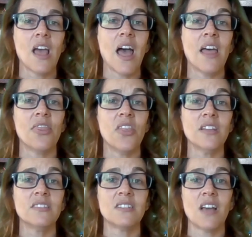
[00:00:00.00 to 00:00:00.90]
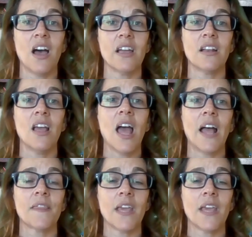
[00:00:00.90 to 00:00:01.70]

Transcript: and thus died at the